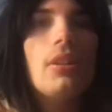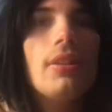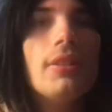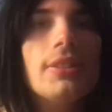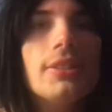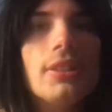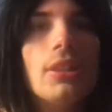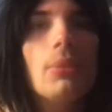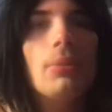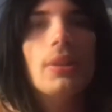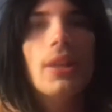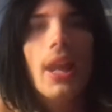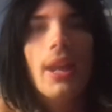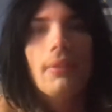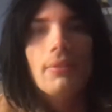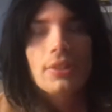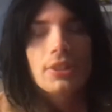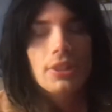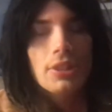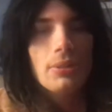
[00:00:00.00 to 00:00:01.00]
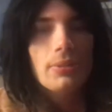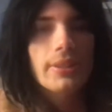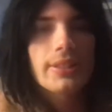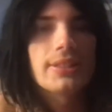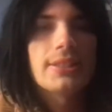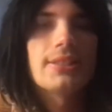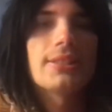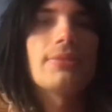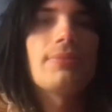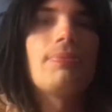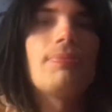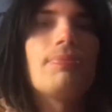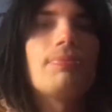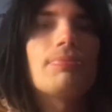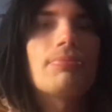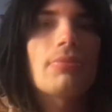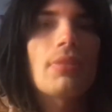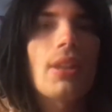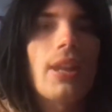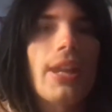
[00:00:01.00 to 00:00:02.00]
So what I would do is,
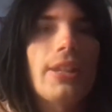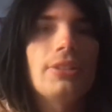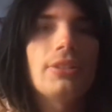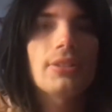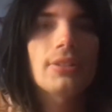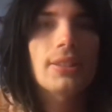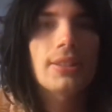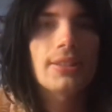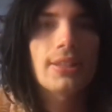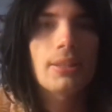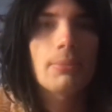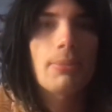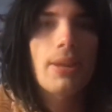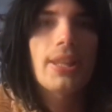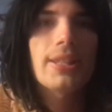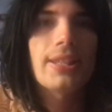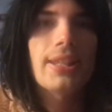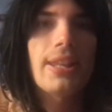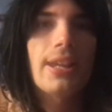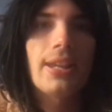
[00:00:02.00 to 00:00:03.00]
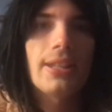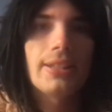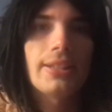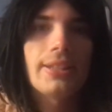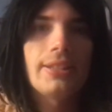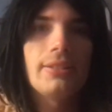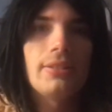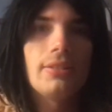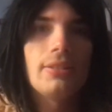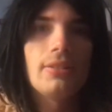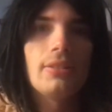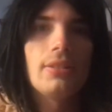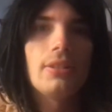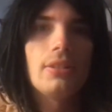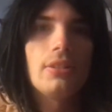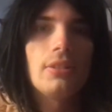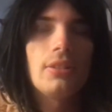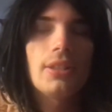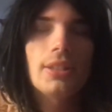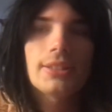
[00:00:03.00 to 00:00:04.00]
I took the thing by the gully,
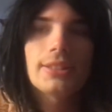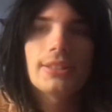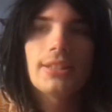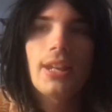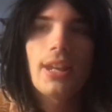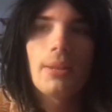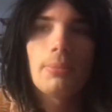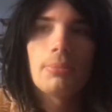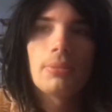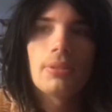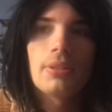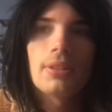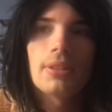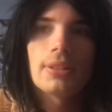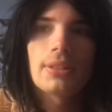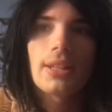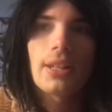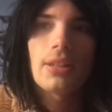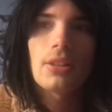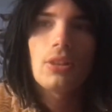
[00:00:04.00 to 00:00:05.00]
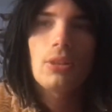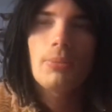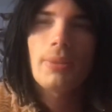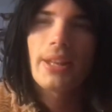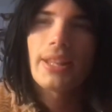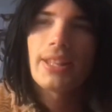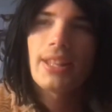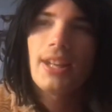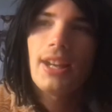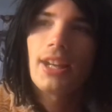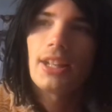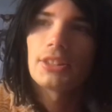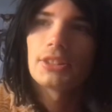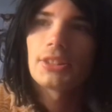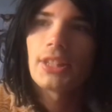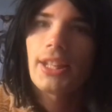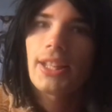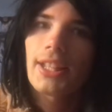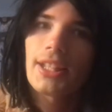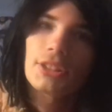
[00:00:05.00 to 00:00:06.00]
hooked it up, thought, oh my gosh,
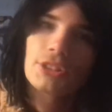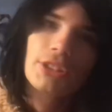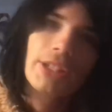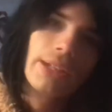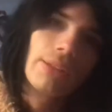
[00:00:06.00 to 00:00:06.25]
I got Channel